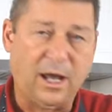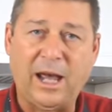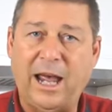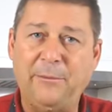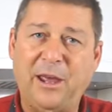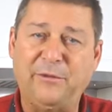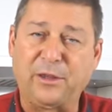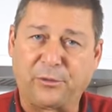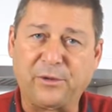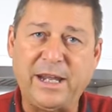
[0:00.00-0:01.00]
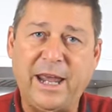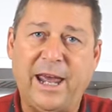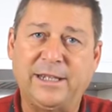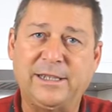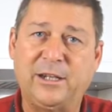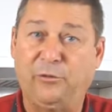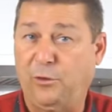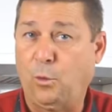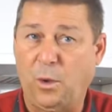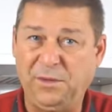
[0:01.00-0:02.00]
I'm having three eggs here
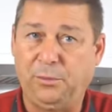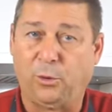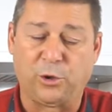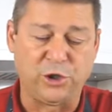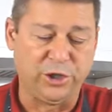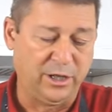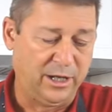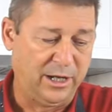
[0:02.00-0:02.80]
for one portion,